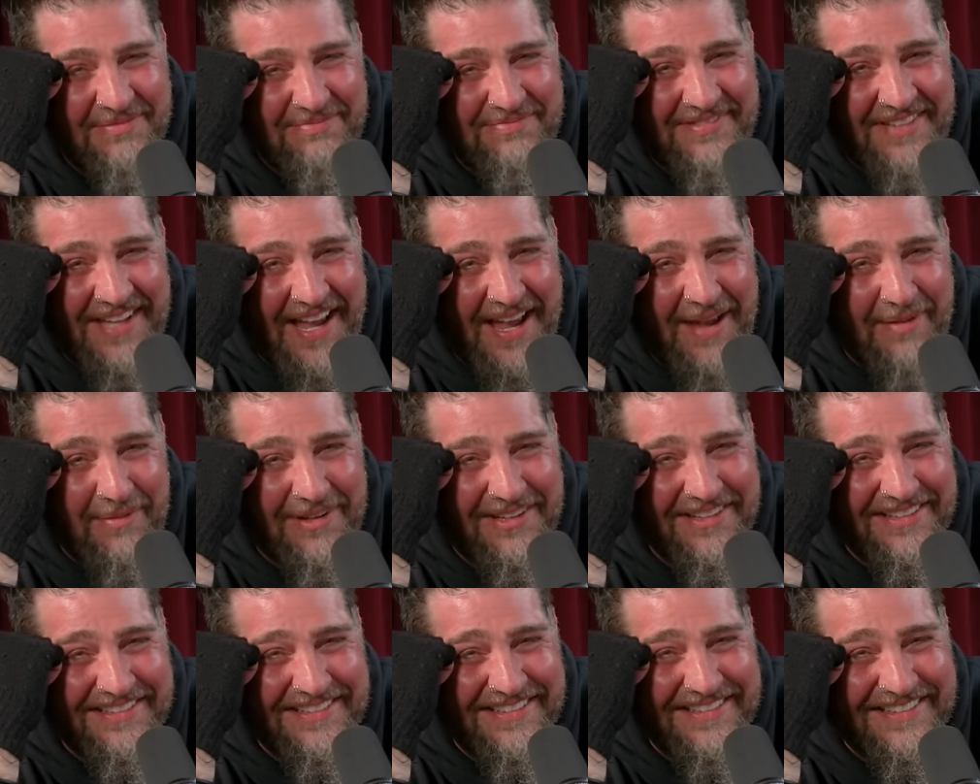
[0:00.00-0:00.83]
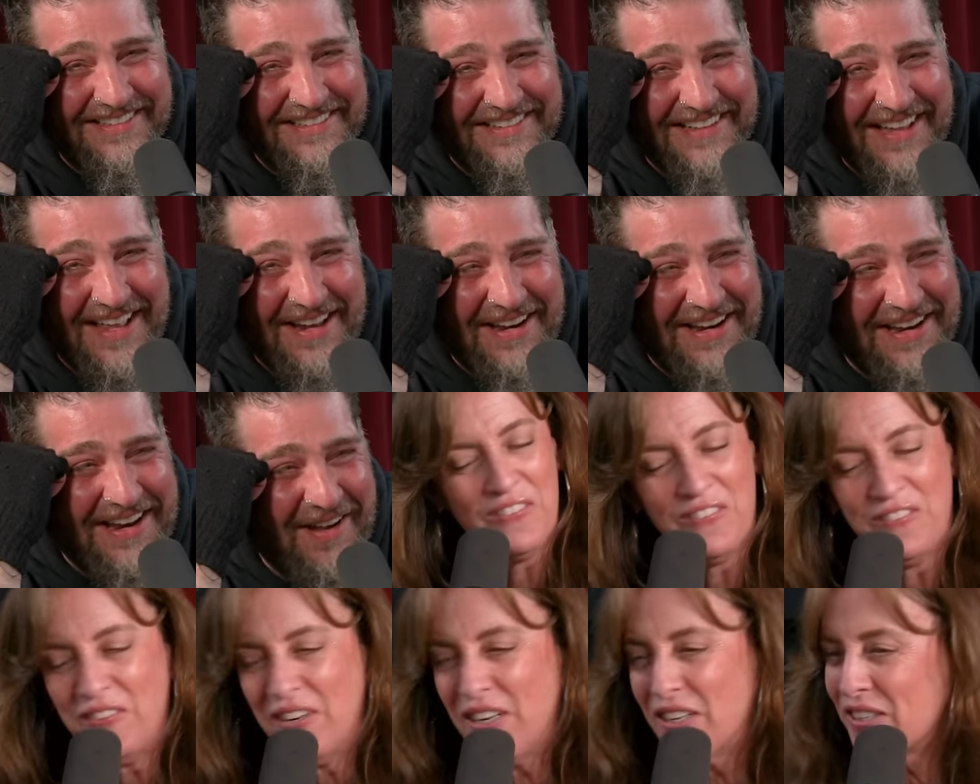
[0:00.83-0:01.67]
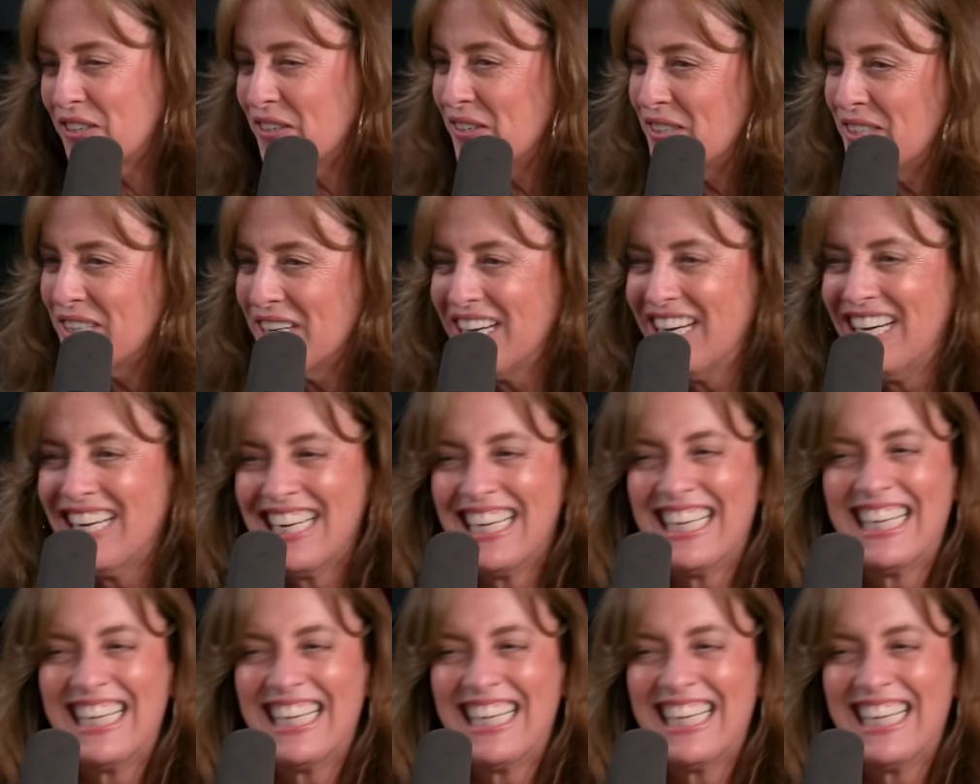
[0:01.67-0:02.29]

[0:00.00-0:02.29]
like, "Damn it!" That you know, I think it was going.